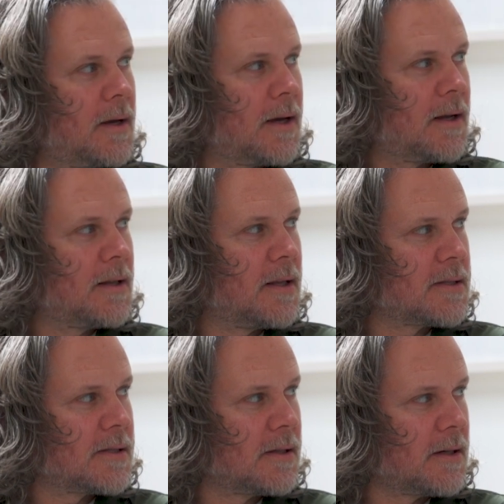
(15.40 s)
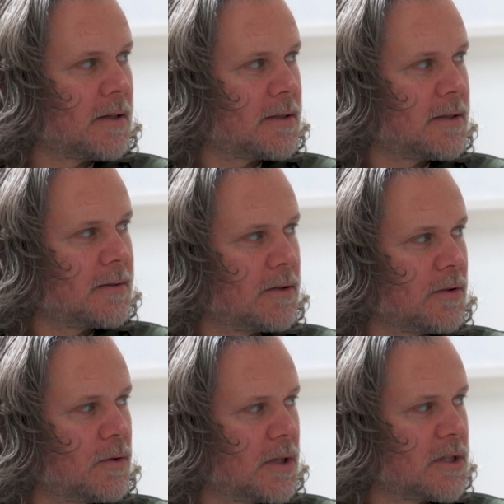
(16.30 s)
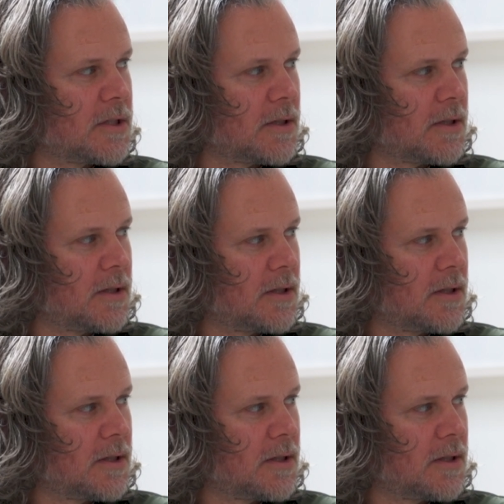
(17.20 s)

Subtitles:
How did they start? Good question.